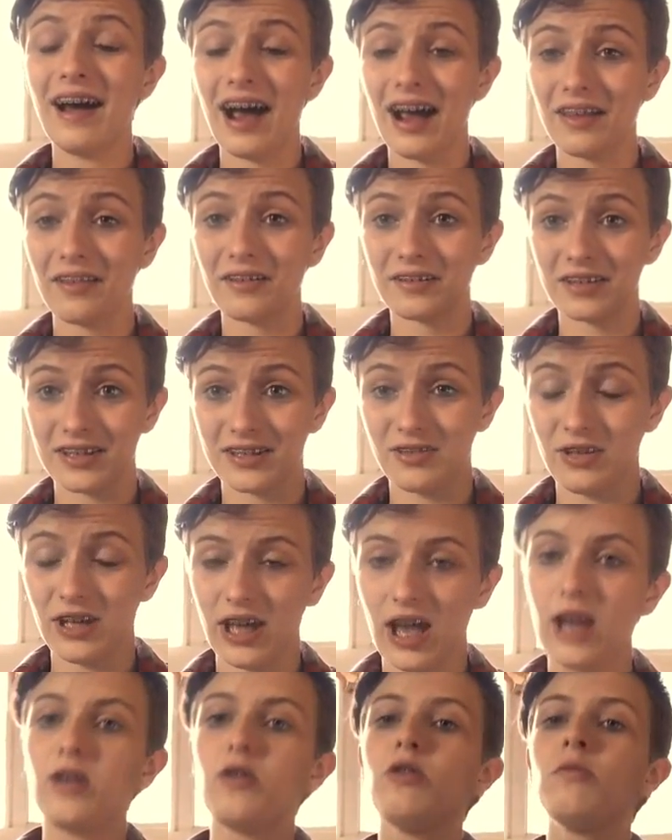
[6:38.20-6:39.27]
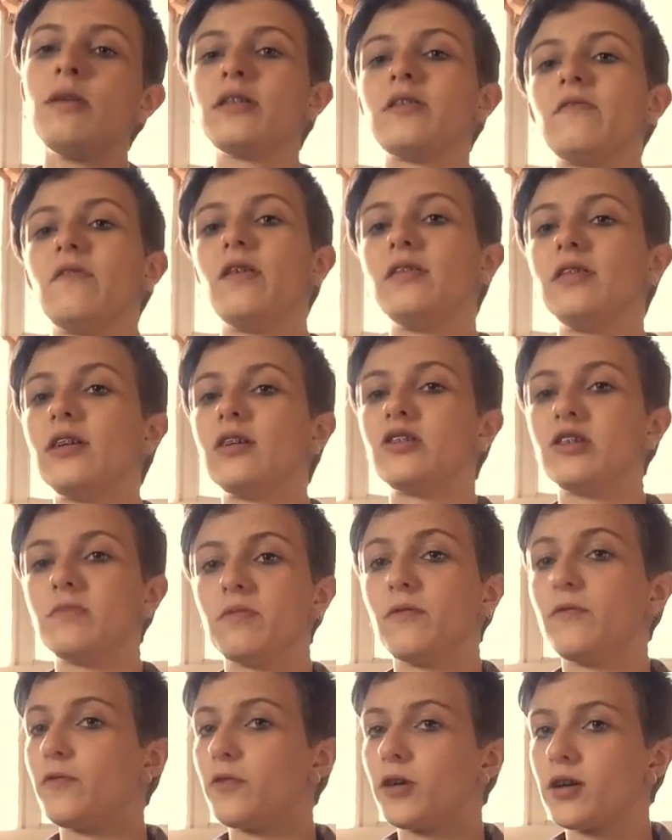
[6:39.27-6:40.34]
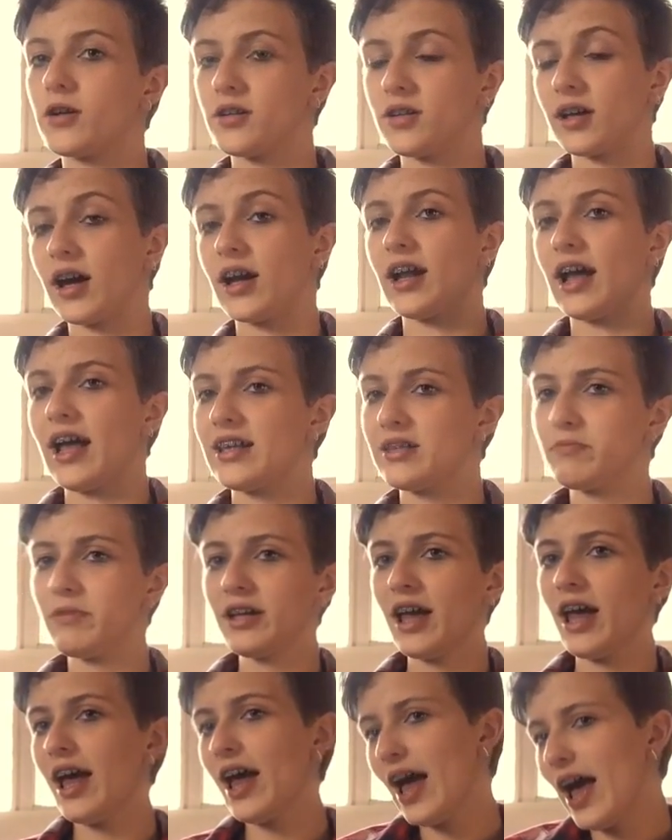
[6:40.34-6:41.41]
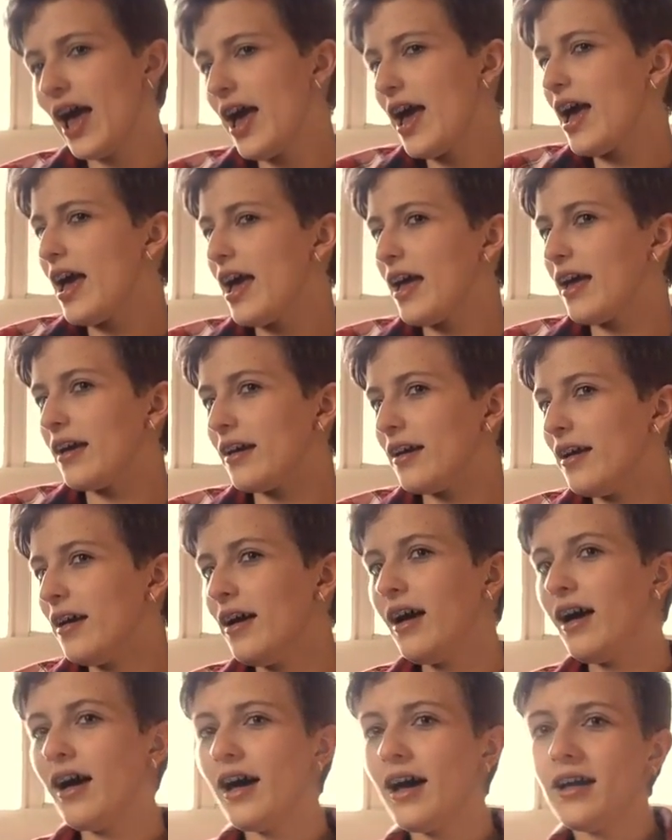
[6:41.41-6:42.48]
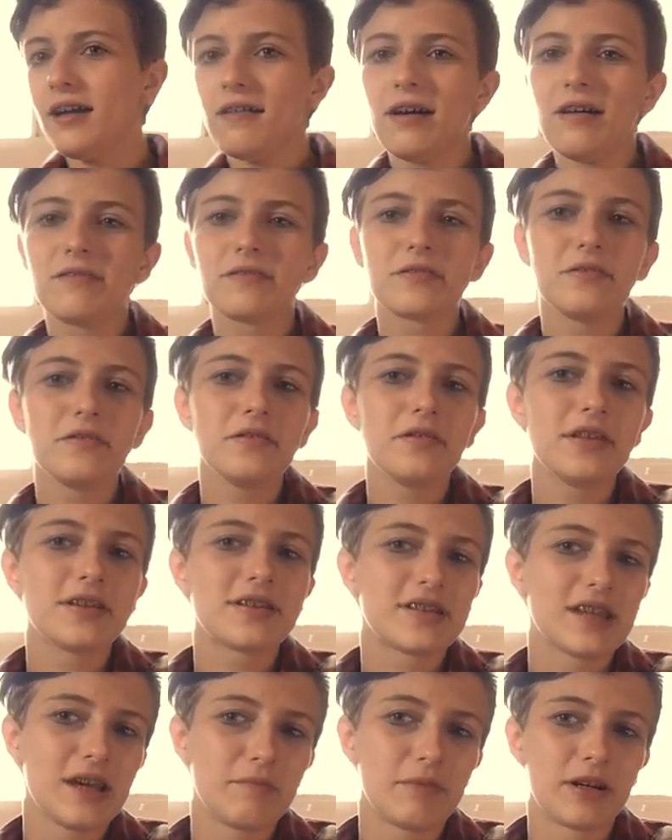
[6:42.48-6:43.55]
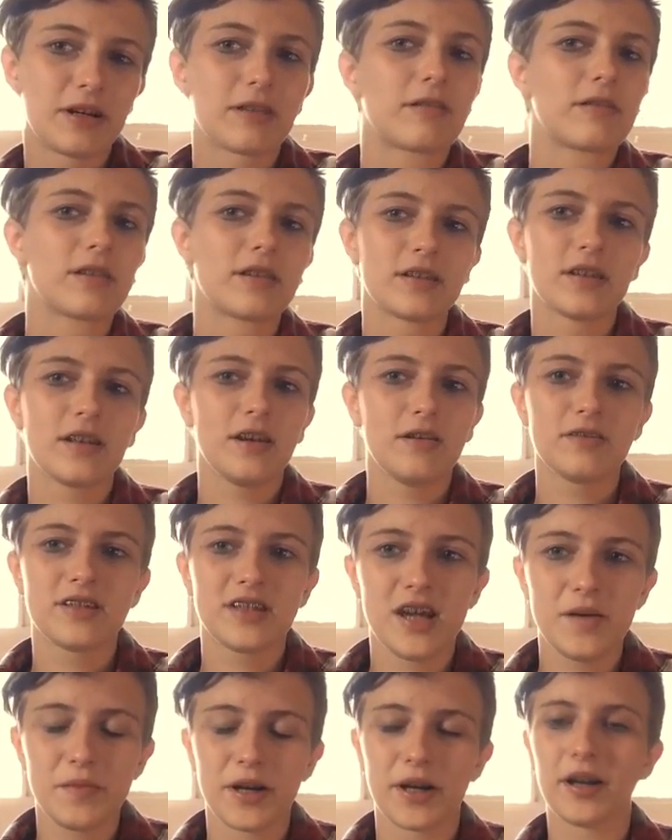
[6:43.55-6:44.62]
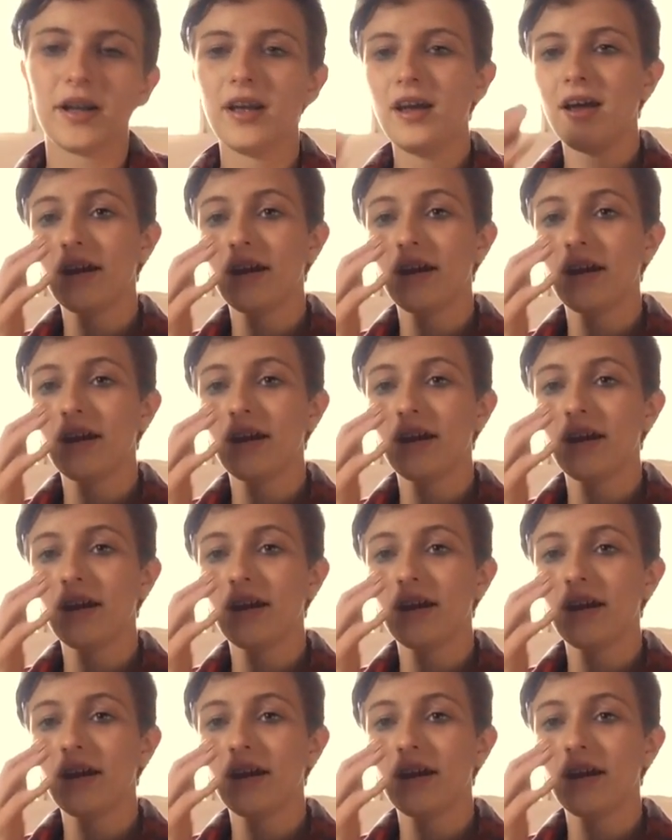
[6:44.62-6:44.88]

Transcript: I learned this today. I knew about the volunteership before because I kind of asked, like, hey, I don't have school this summer. Because, you know, it's summer.